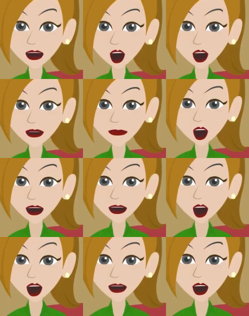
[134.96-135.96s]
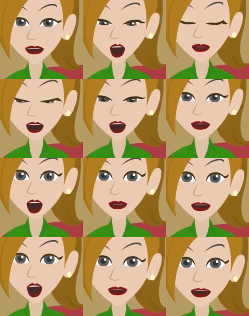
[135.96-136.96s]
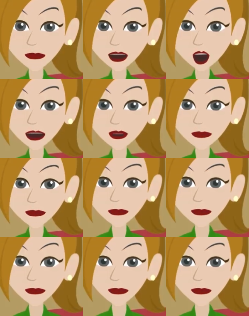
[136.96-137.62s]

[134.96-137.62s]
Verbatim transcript: A few minutes go by. Maybe they do, but here's the thing.